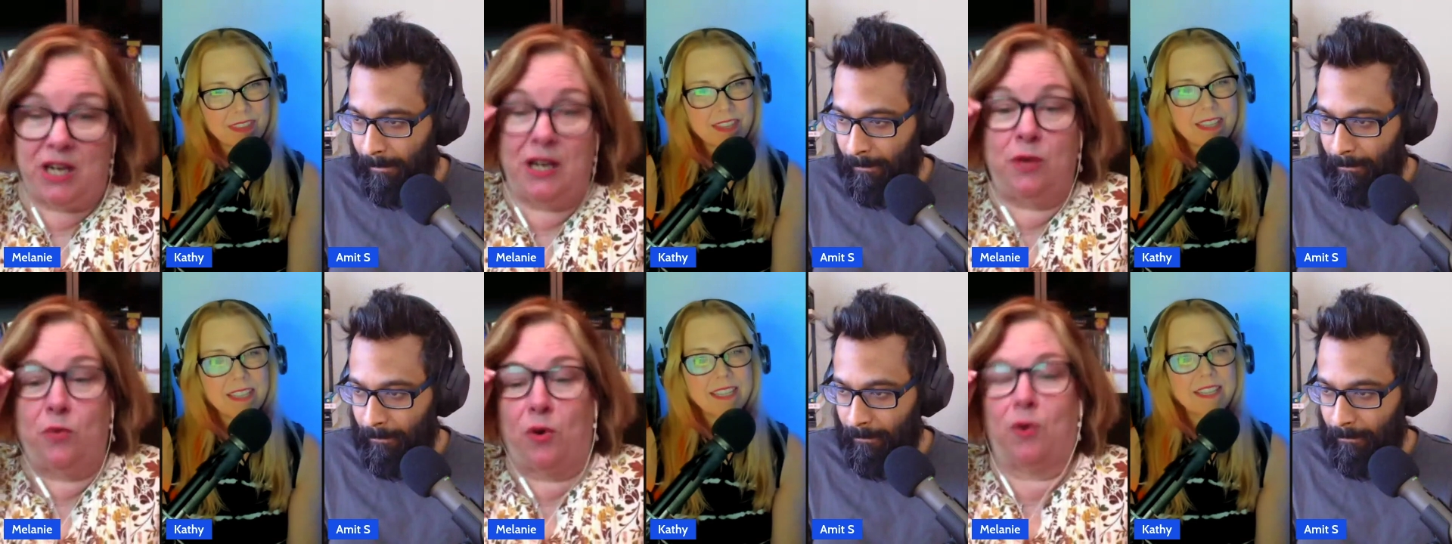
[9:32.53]

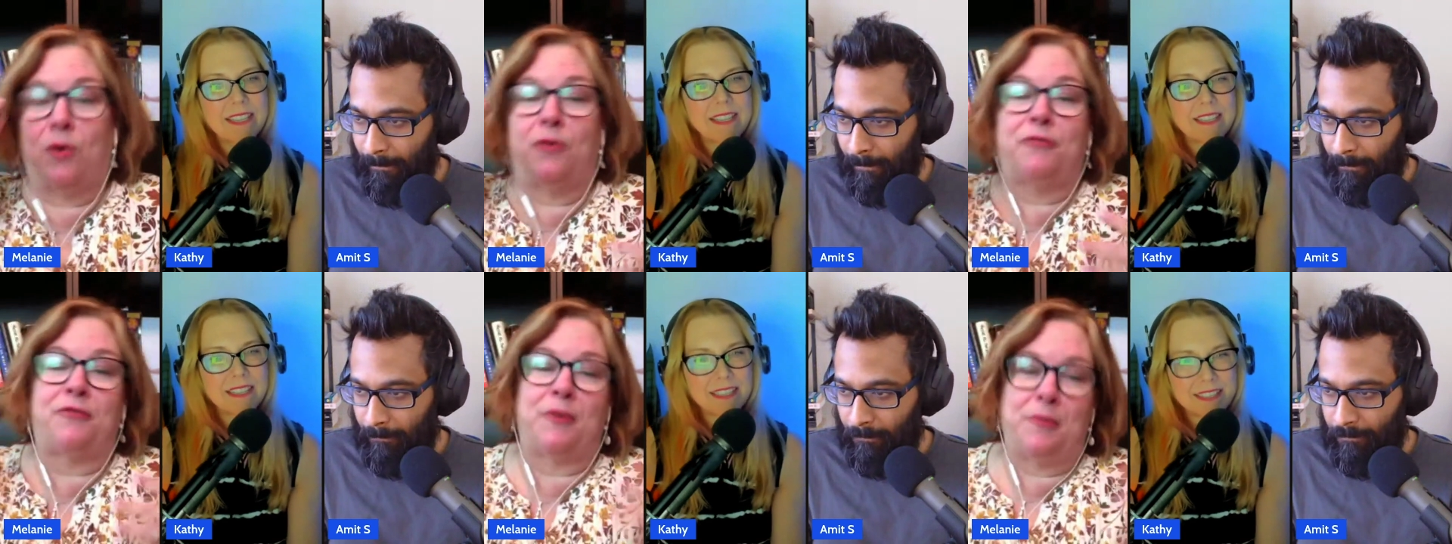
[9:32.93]
Speaker 1: role
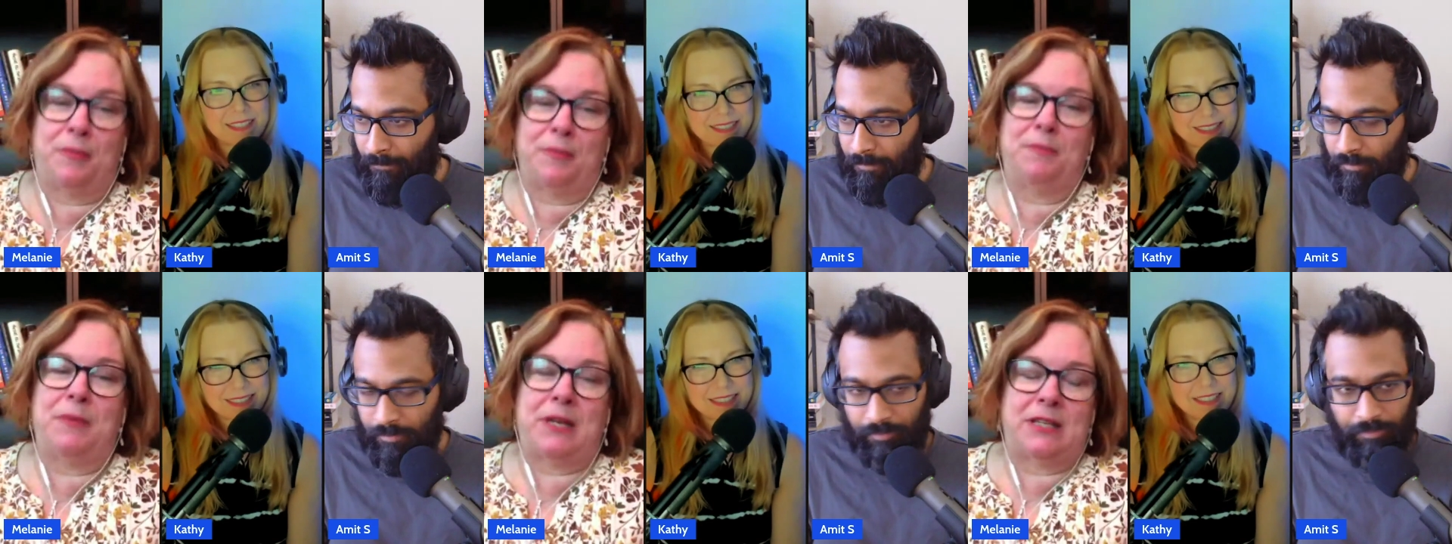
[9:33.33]
from
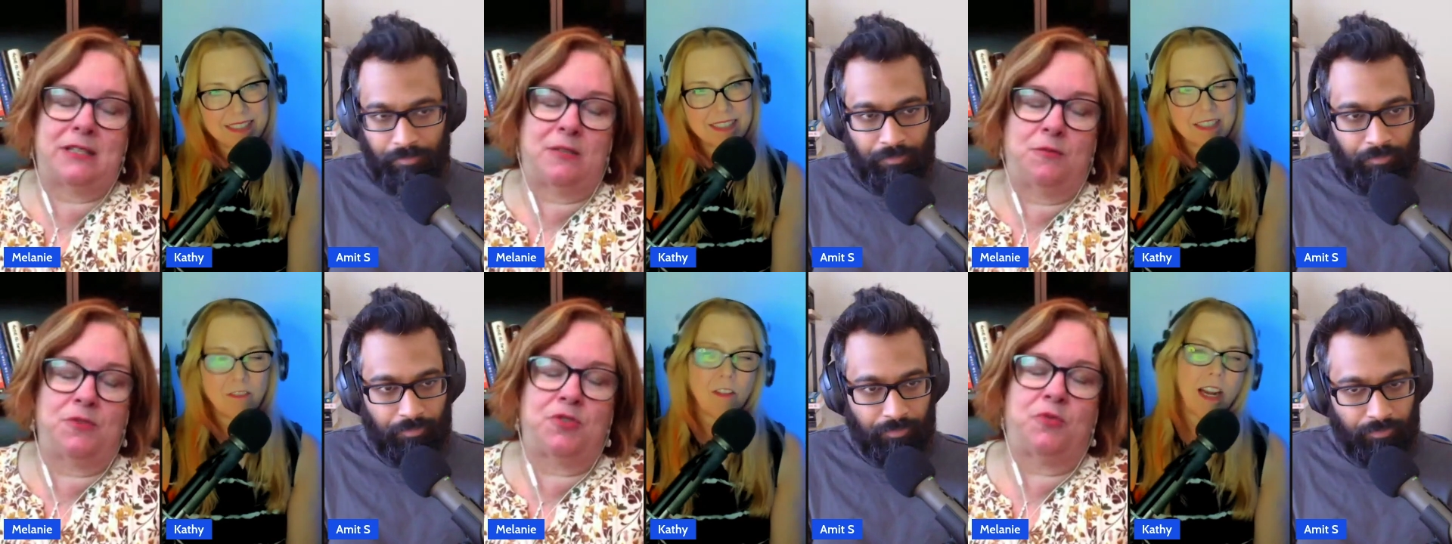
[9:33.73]
because it
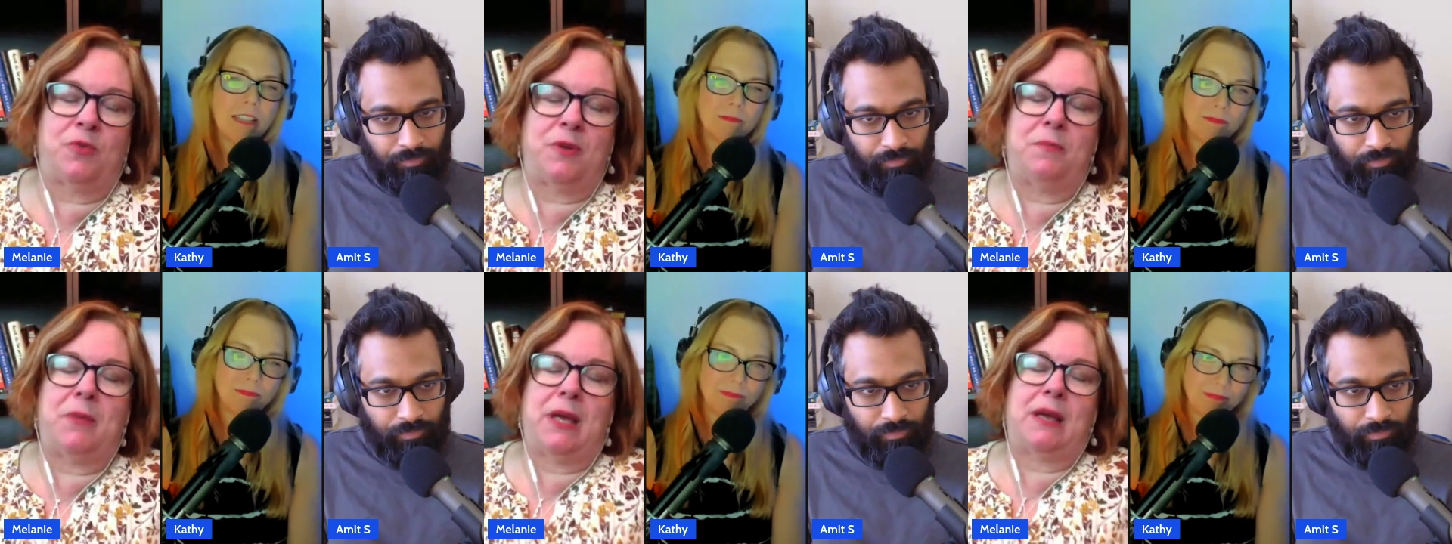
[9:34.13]
was a right.
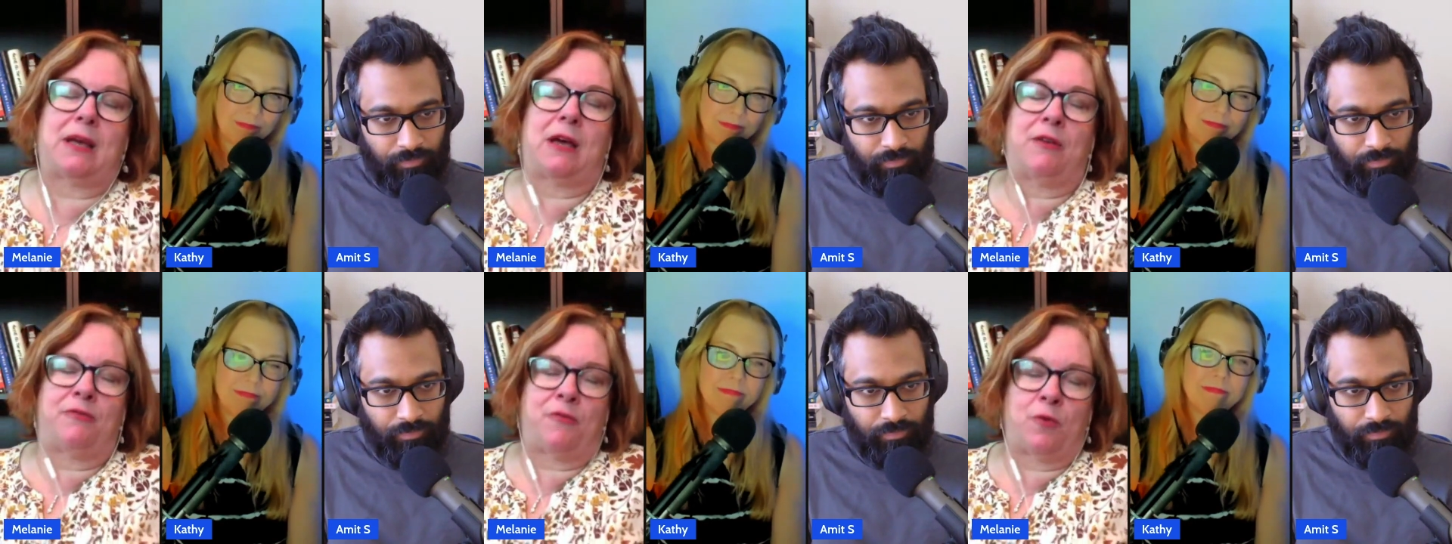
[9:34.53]
remake
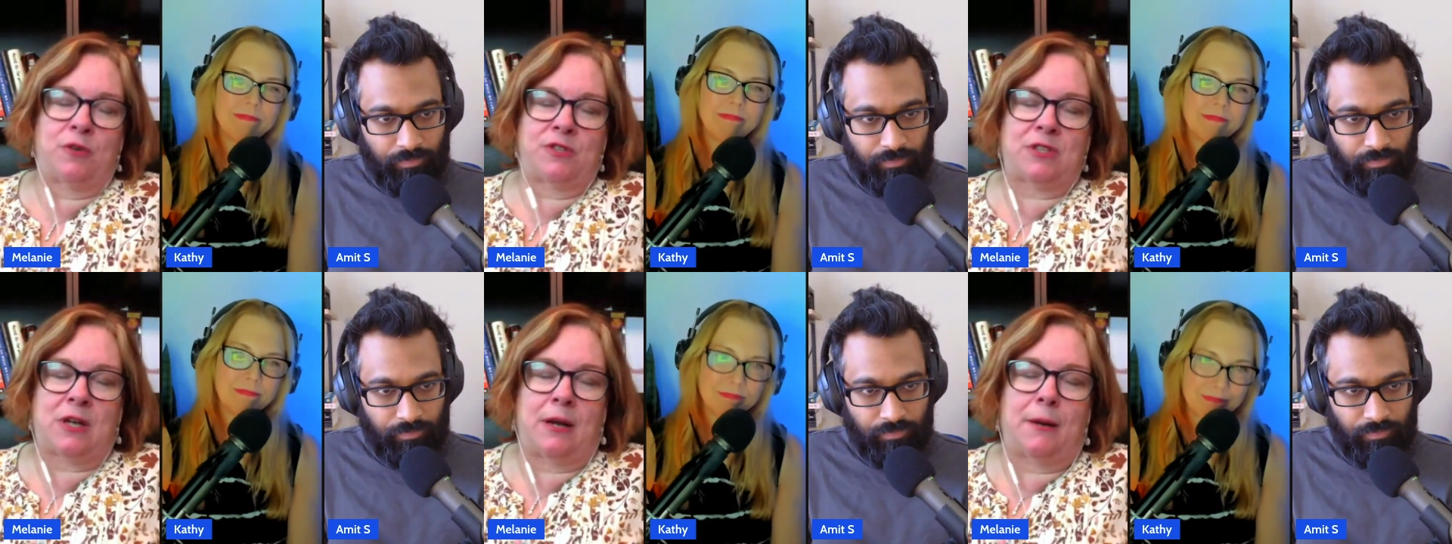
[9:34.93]
of Forrest
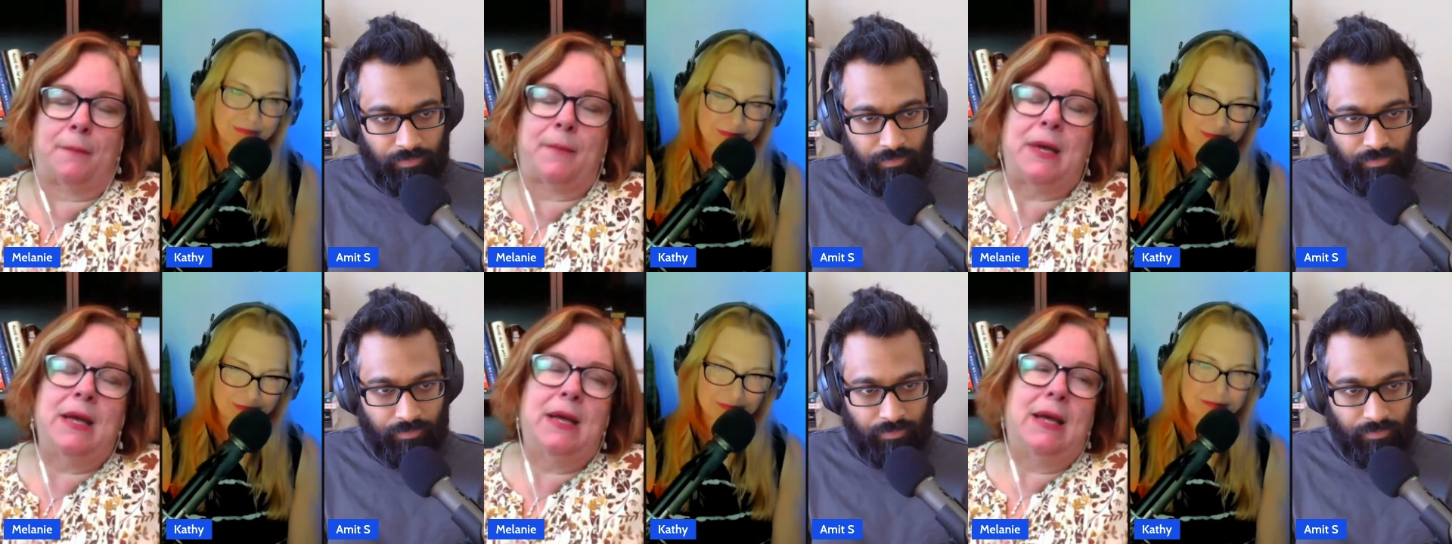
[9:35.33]
Gump,
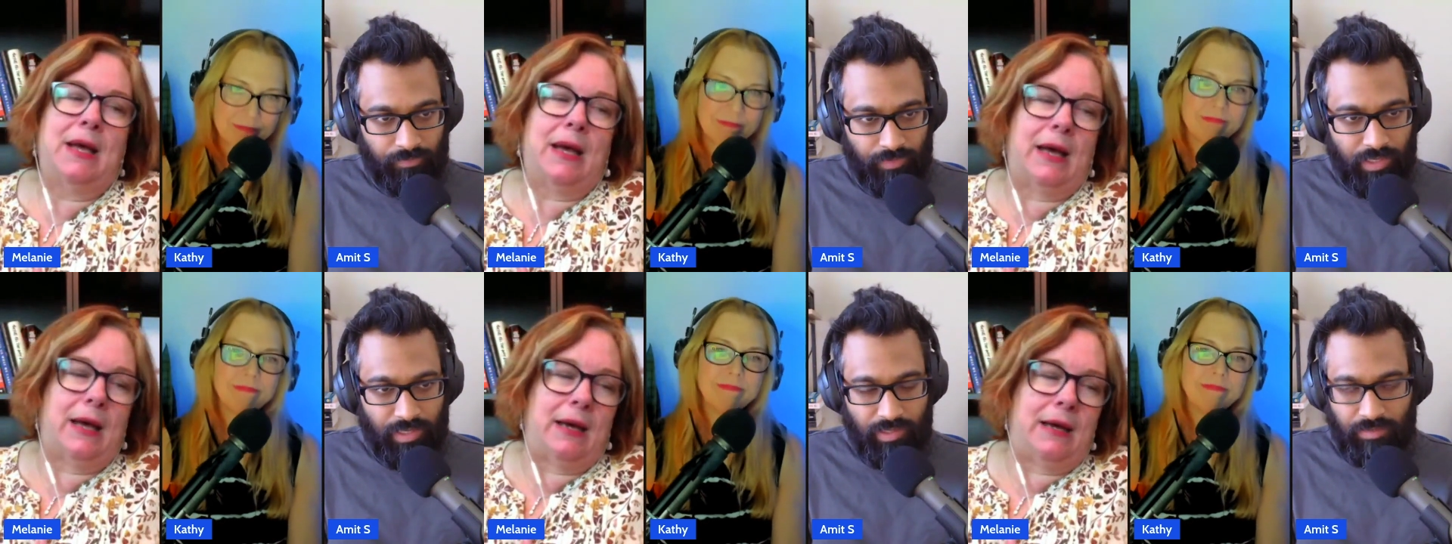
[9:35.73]

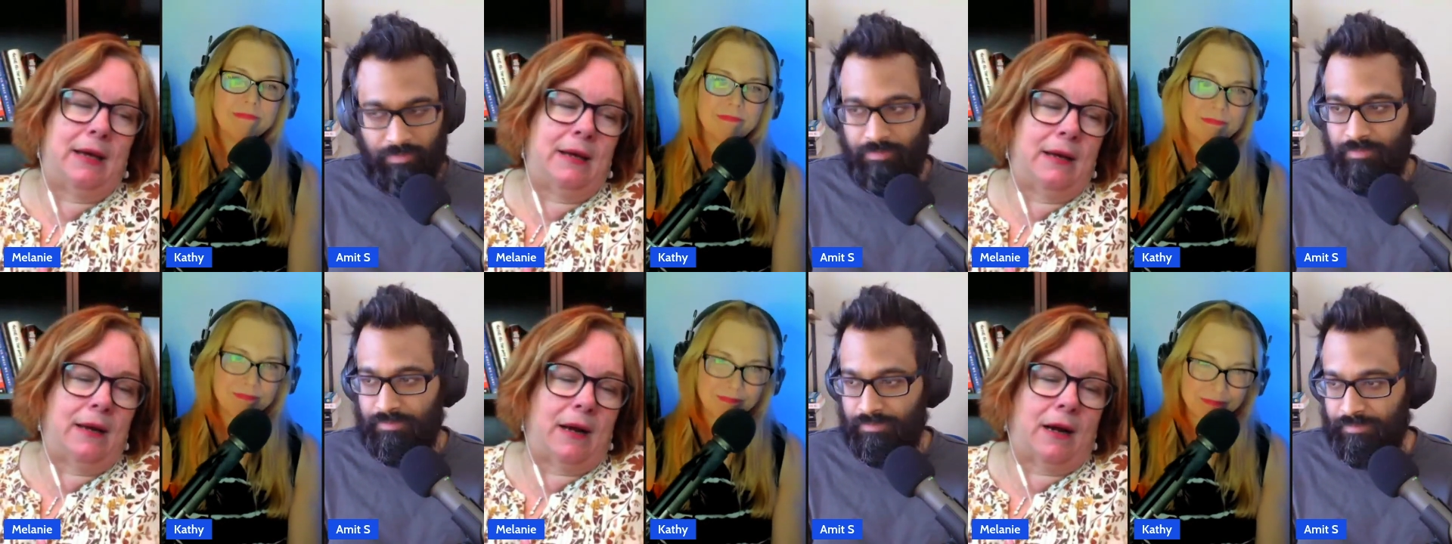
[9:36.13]
and
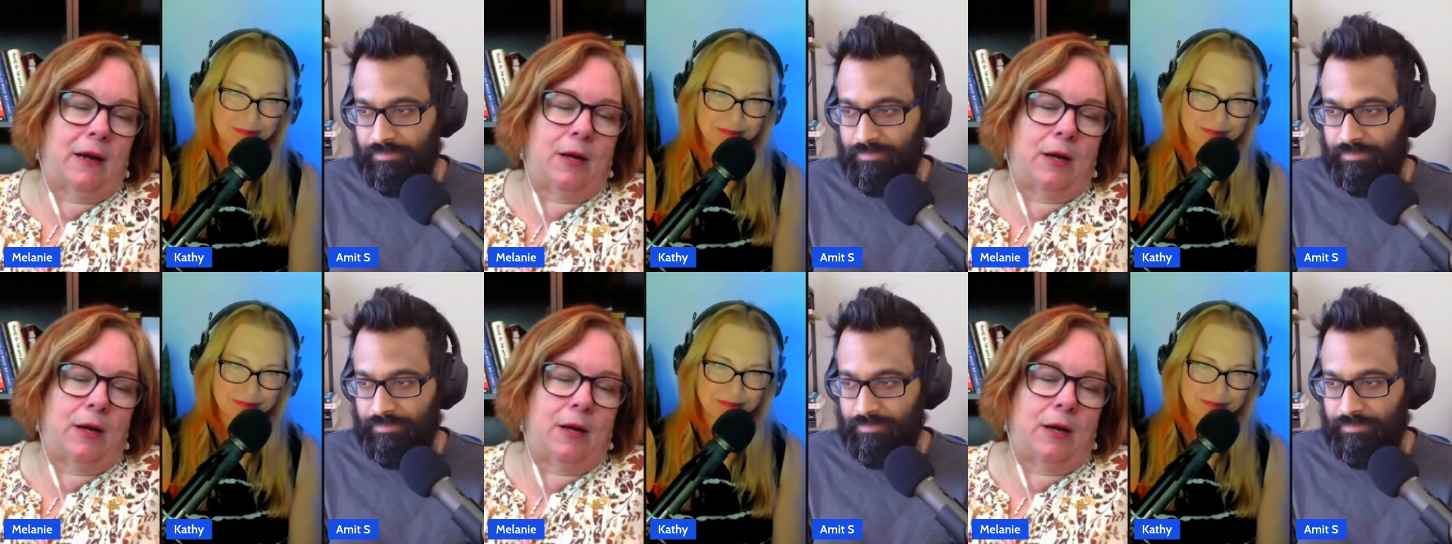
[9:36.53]
yeah.